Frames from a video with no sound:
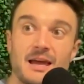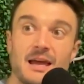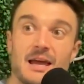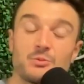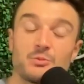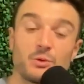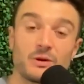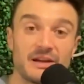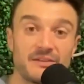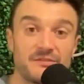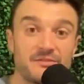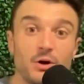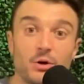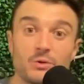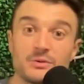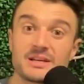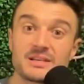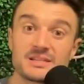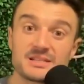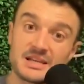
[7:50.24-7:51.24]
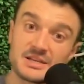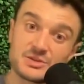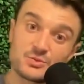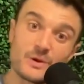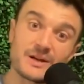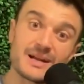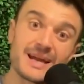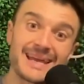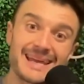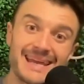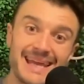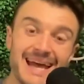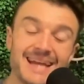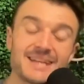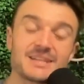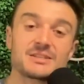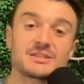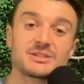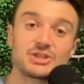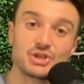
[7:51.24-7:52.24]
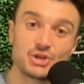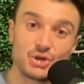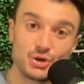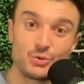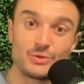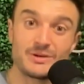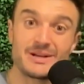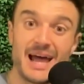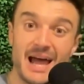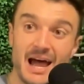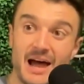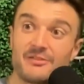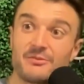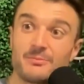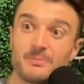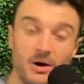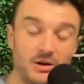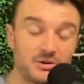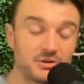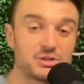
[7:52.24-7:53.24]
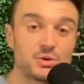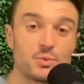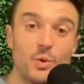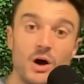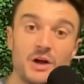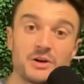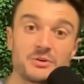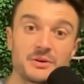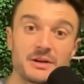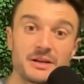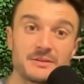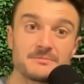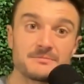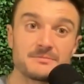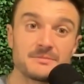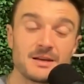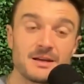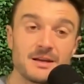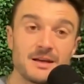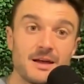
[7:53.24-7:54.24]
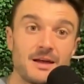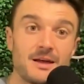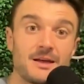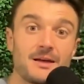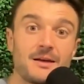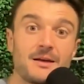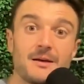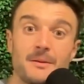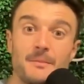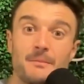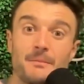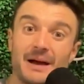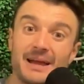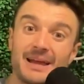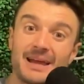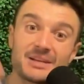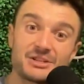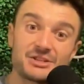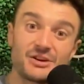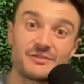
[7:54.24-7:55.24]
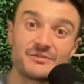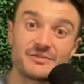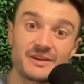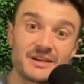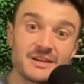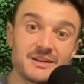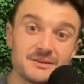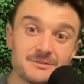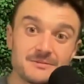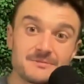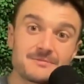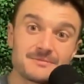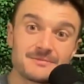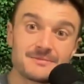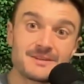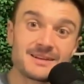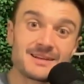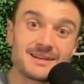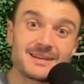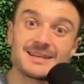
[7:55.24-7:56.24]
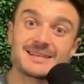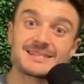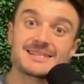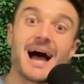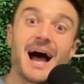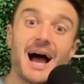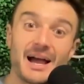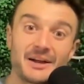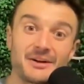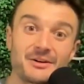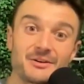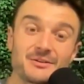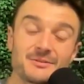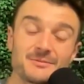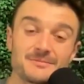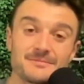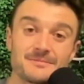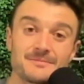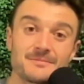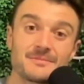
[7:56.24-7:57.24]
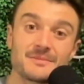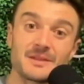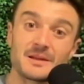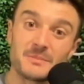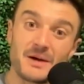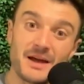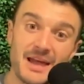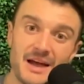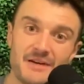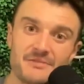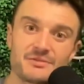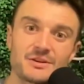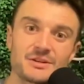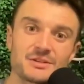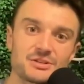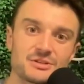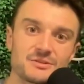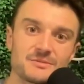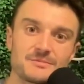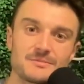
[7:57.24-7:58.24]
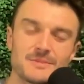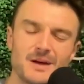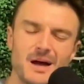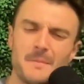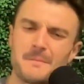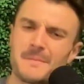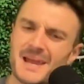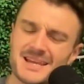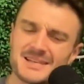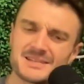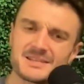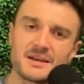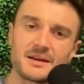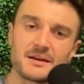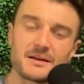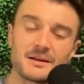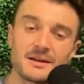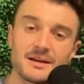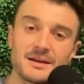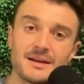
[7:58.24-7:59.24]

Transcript: And what I've noticed is when I get 2.5 bottles of water in, my HRV is higher than my average. Amazing.